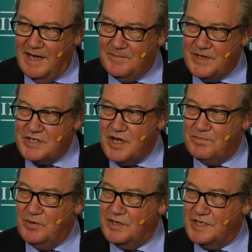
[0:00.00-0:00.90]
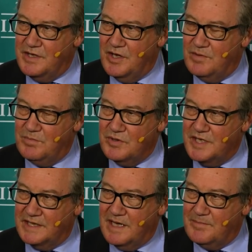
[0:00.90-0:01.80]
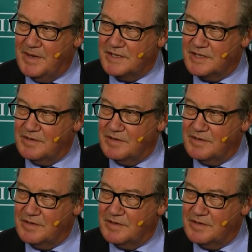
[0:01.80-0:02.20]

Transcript: There's no point in her putting that back to